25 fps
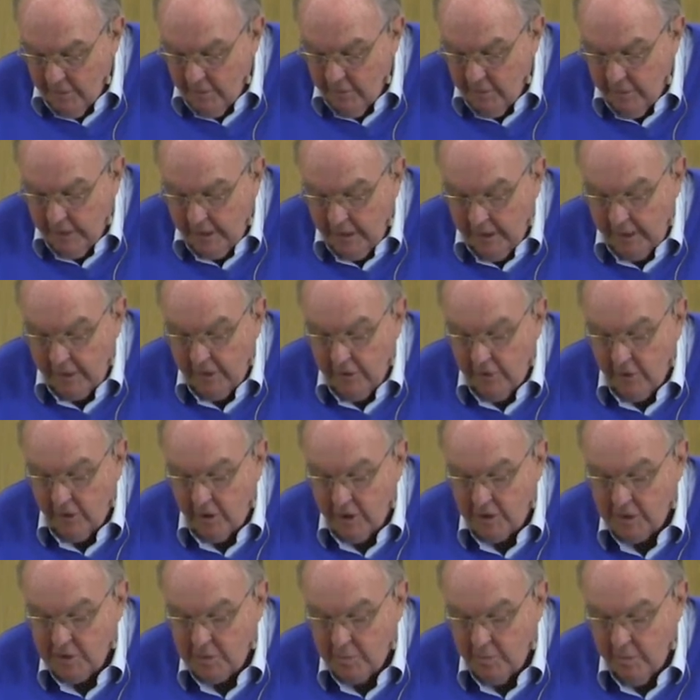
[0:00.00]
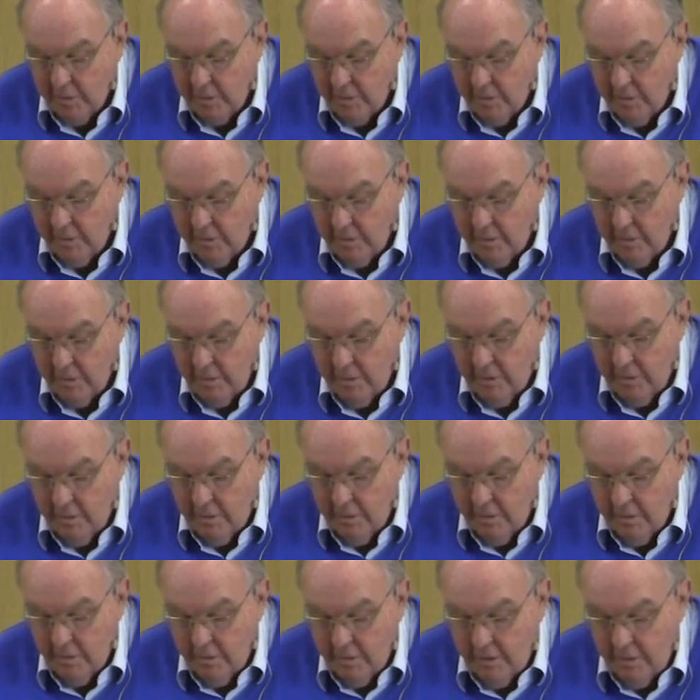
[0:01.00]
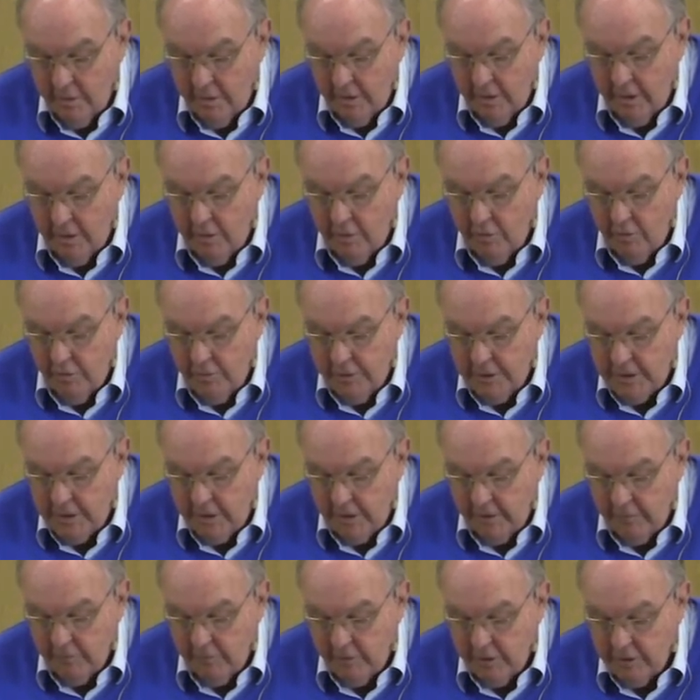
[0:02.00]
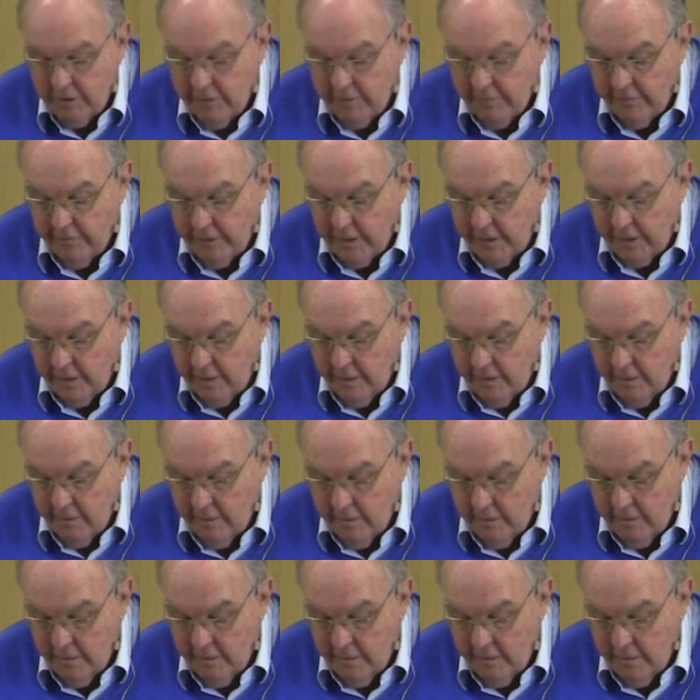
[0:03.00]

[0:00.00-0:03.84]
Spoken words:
really grasp the enormity of what you've done.